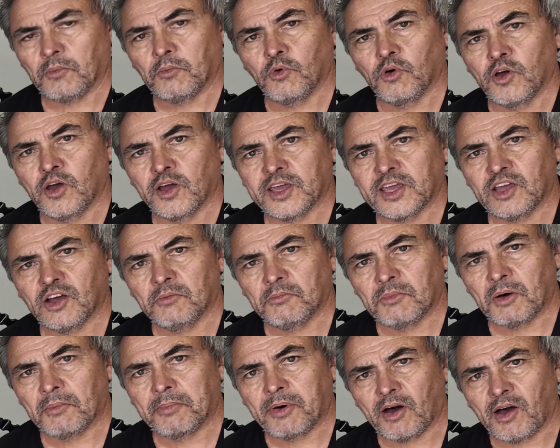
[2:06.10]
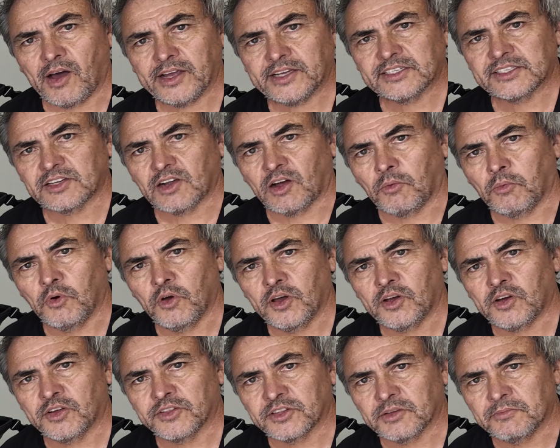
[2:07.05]
working on my bikes, I
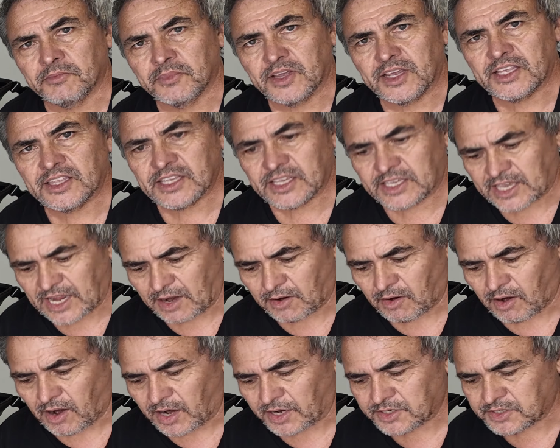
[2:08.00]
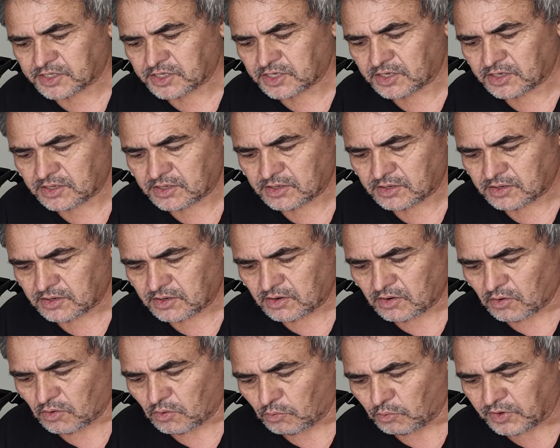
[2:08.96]
work on them in the garage
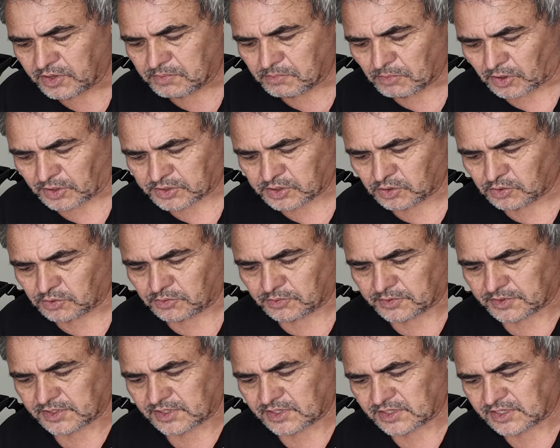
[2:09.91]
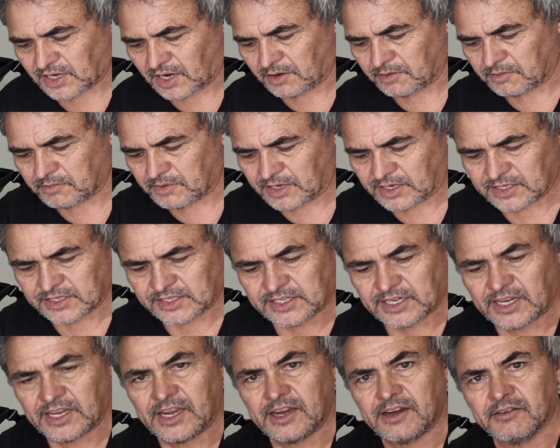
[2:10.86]
with my tools. So you can
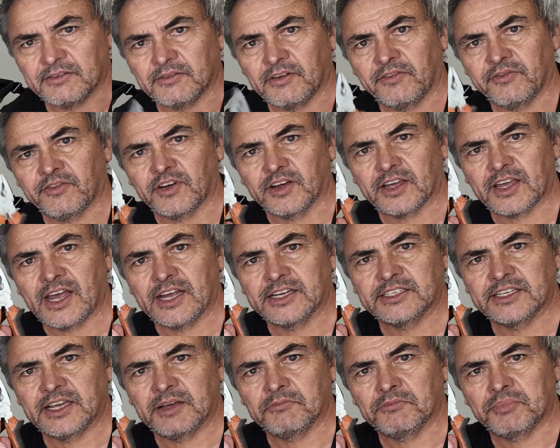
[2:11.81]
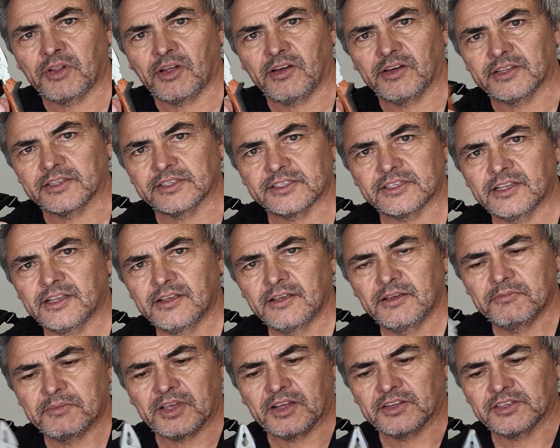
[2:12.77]
see here, I've got KTM pliers
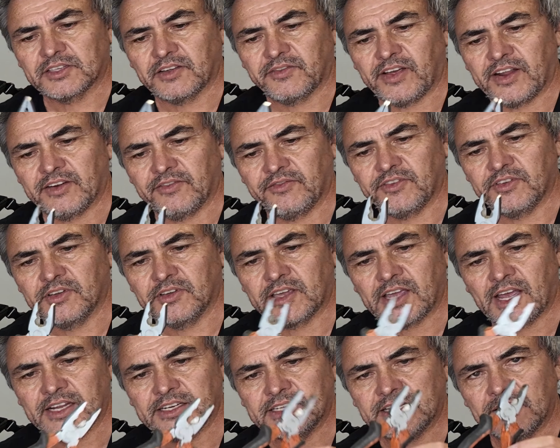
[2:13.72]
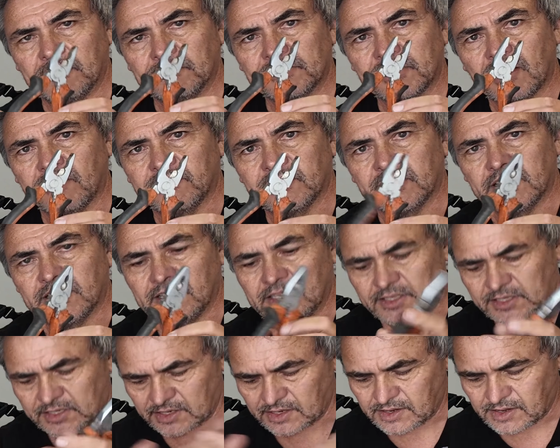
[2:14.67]
because I've had a few KTMs over the
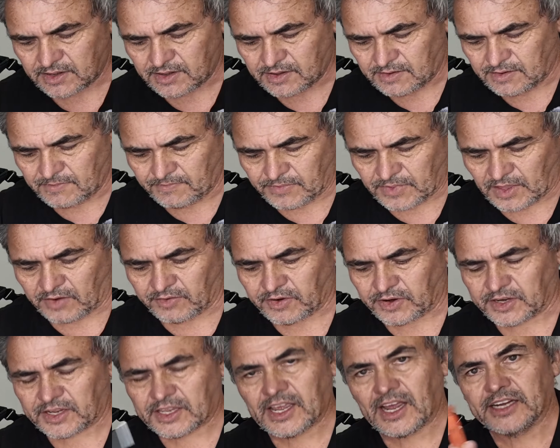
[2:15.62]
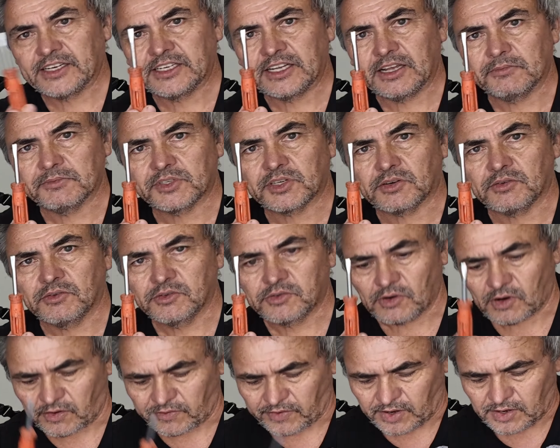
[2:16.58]
years. I've got a KTM
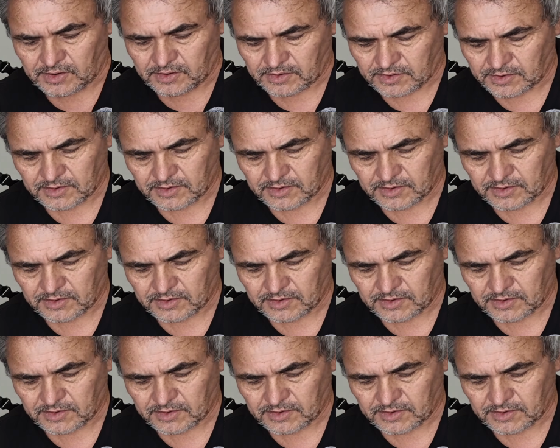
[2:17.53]
screwdriver.